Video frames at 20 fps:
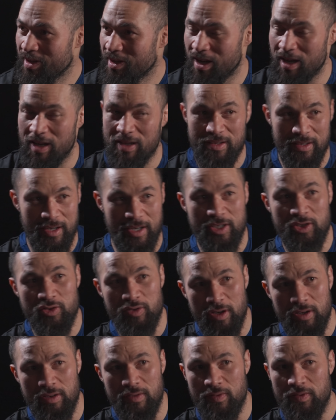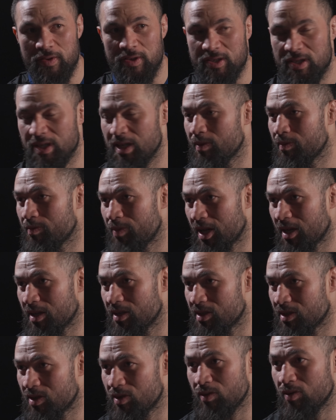I tried for the team back
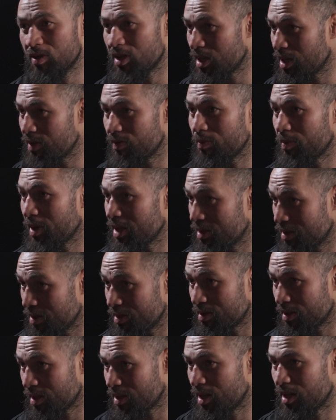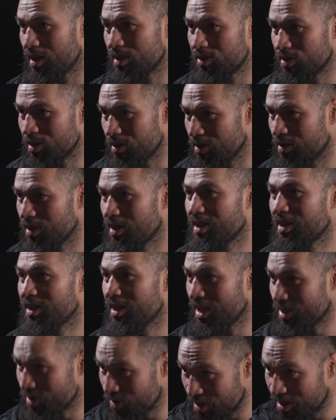in school and I never made the cut. So
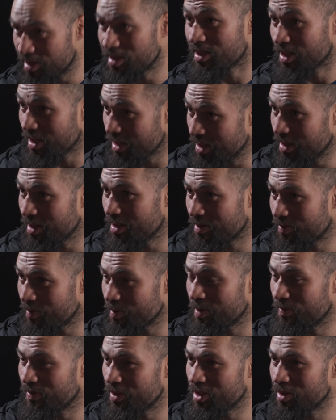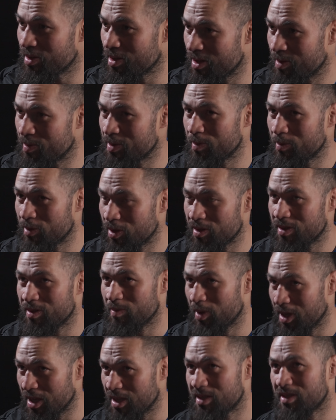as you can see from the video clips, I'm not the
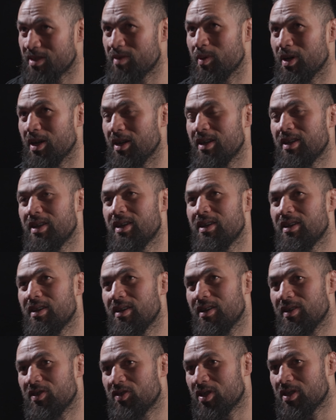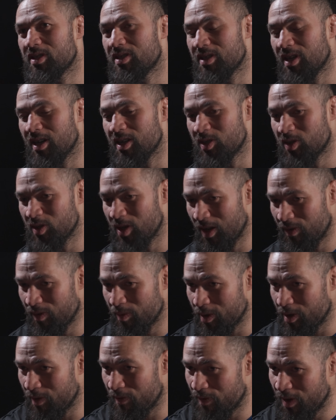best. But it's just nice to have a
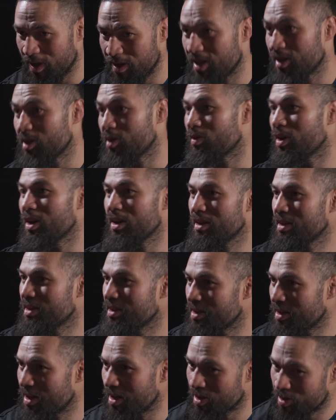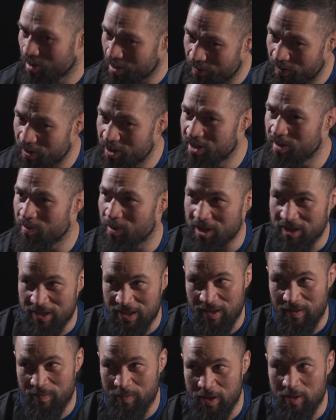bit of fun. And you're right, I could have injured
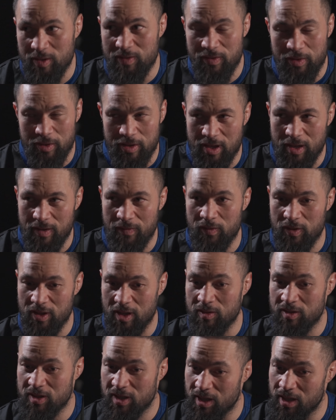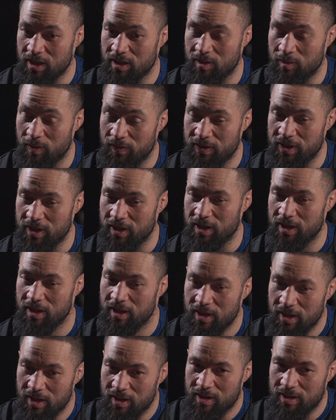myself, but I was very careful that I was kicking with the
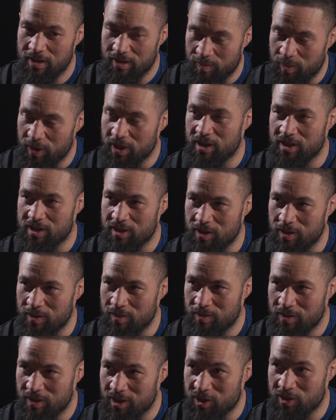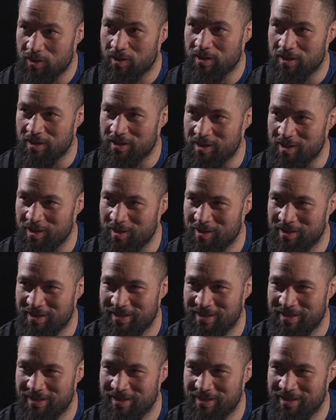bigger toe, the stronger toe.